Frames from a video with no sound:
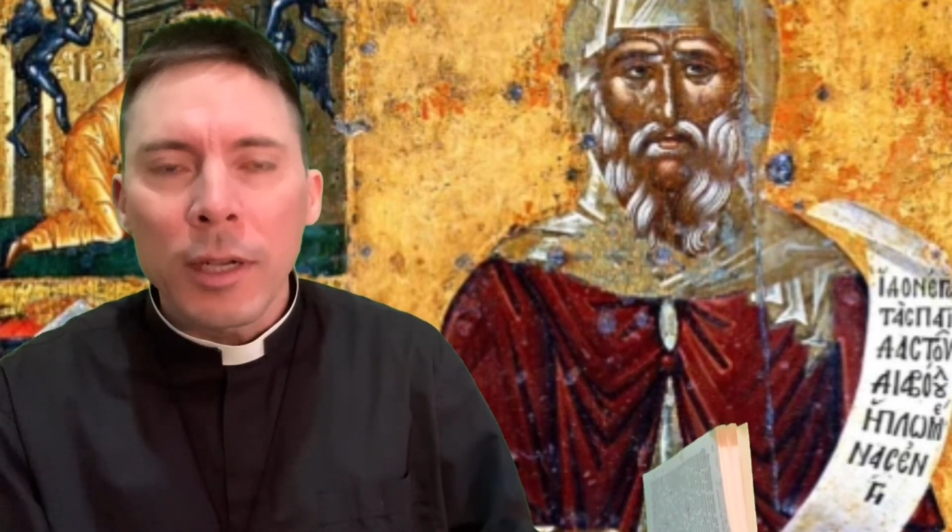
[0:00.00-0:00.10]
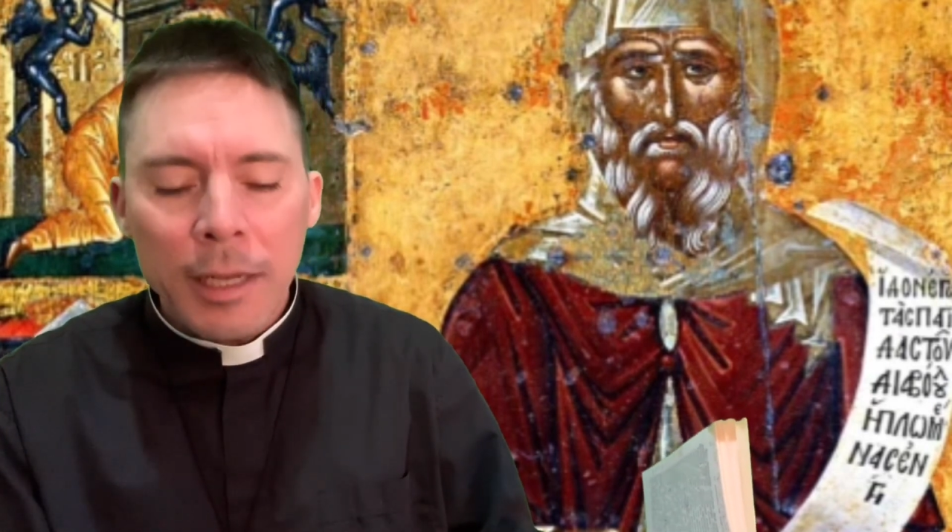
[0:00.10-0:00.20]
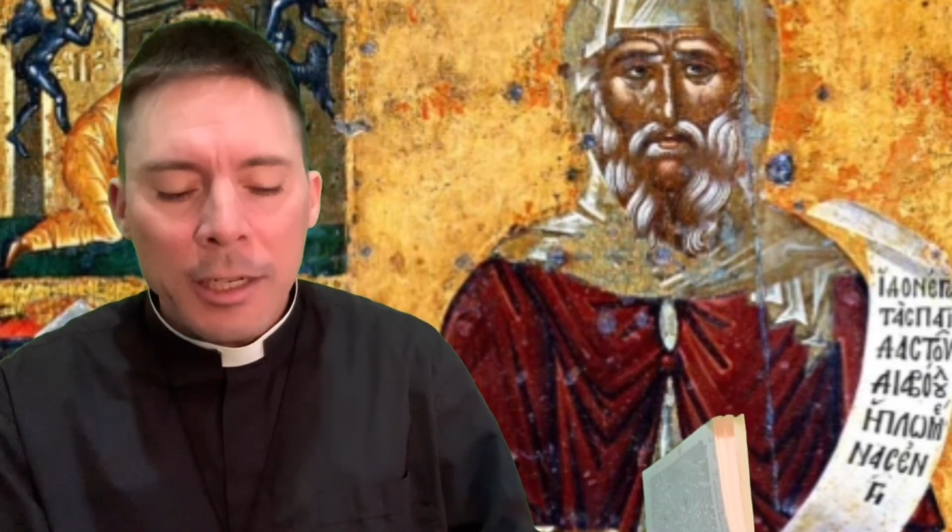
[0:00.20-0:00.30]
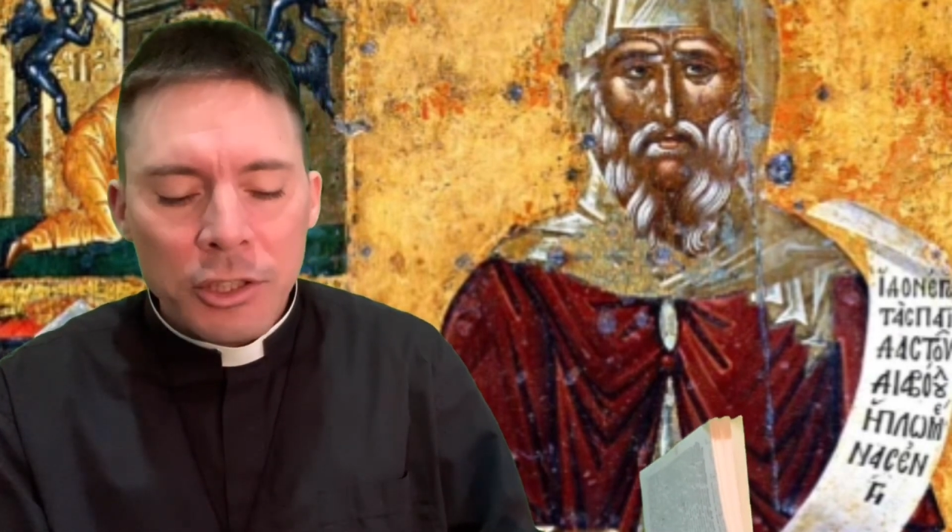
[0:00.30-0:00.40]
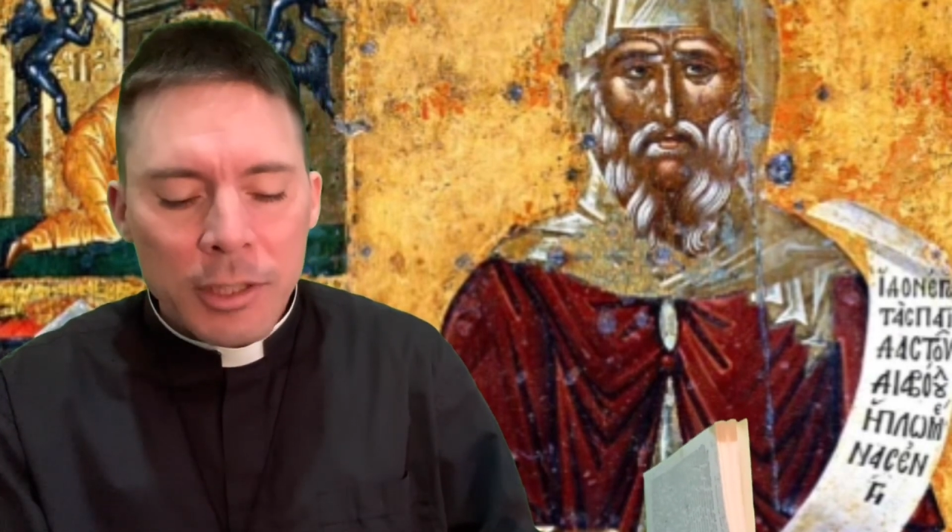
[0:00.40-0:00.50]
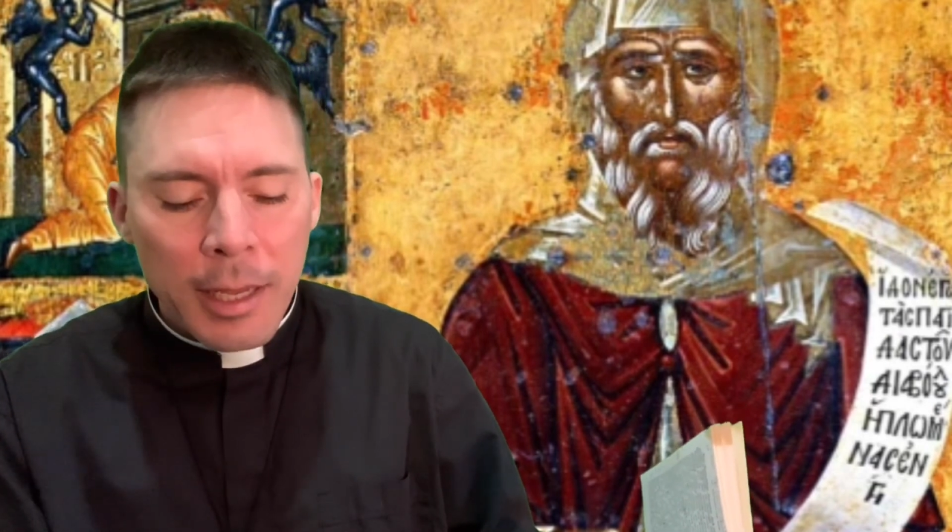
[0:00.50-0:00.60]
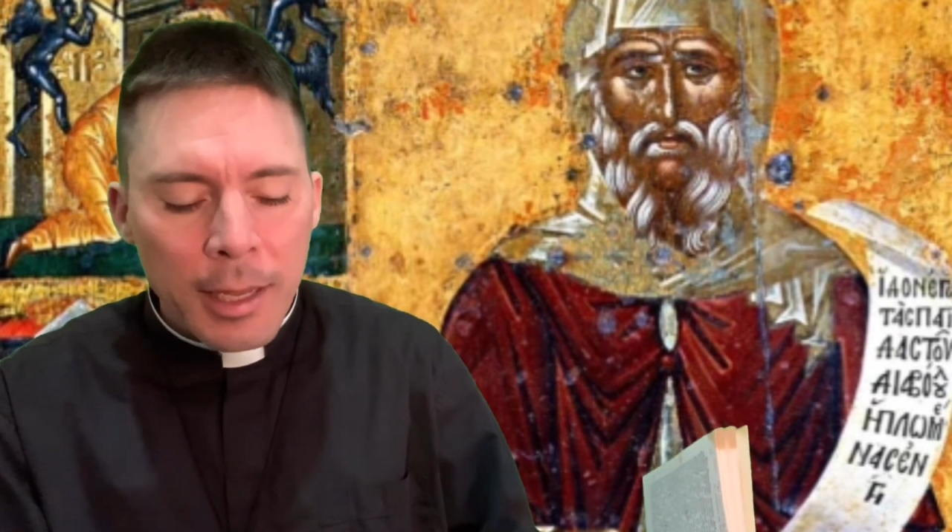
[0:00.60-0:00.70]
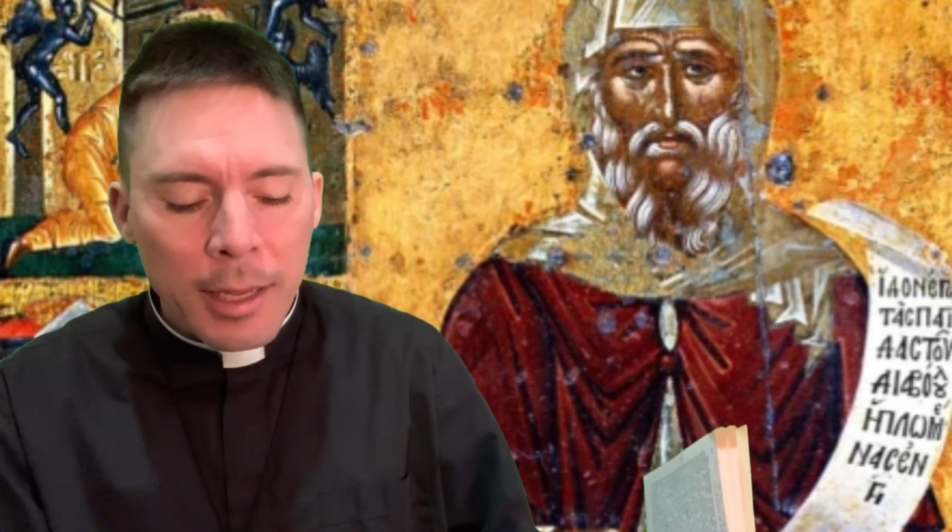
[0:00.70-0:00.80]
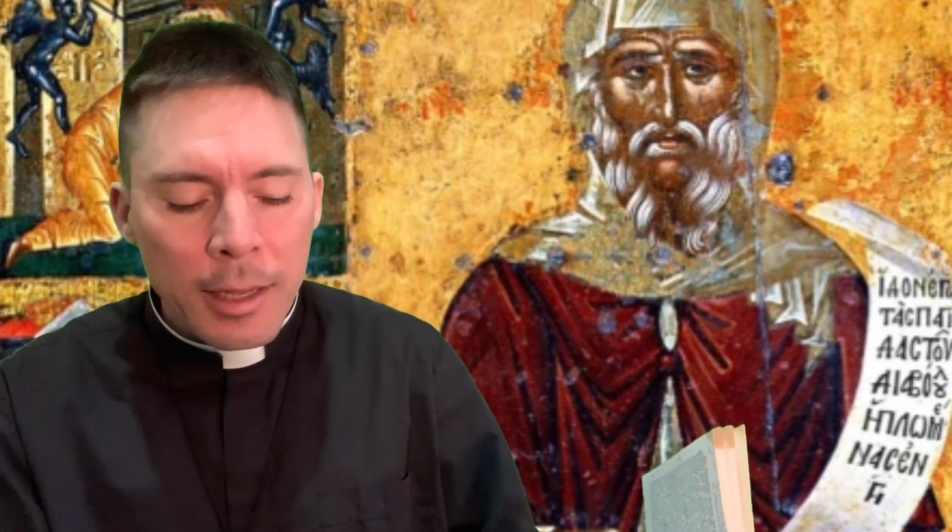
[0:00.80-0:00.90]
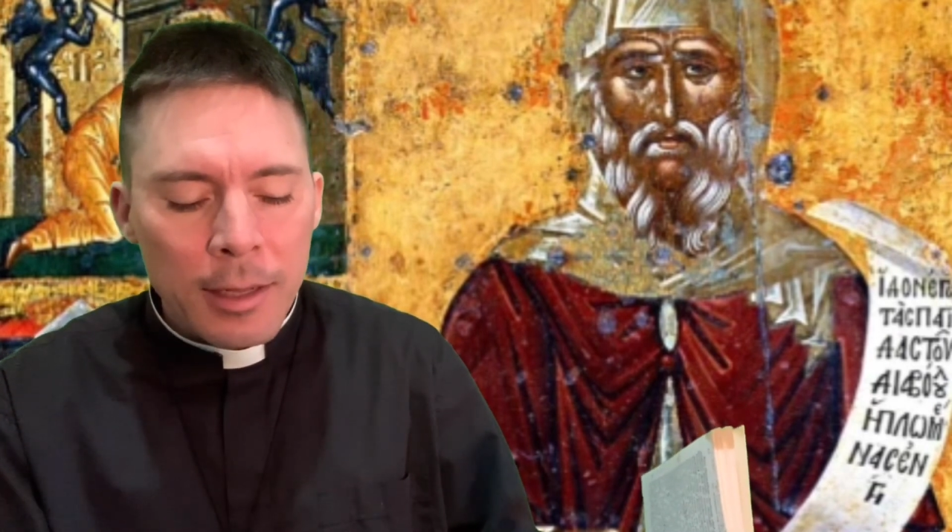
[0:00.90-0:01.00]
each
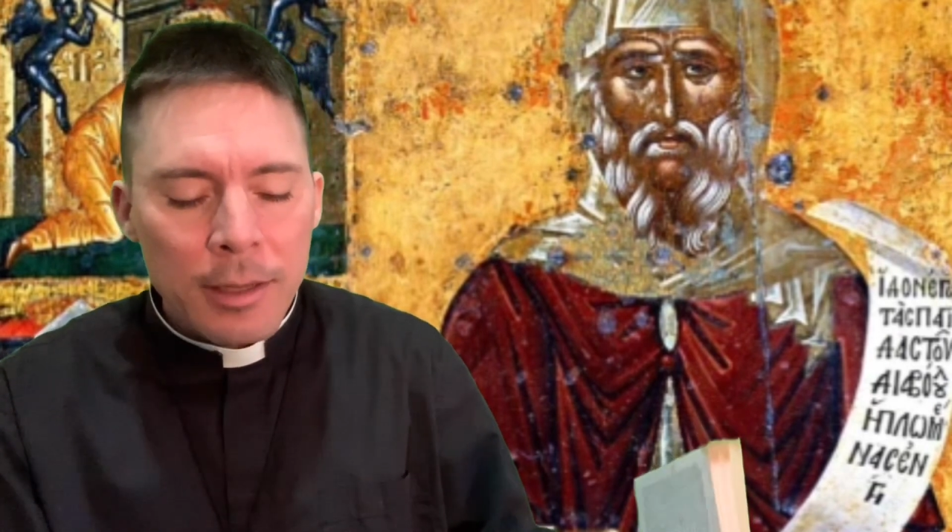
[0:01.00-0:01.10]
day,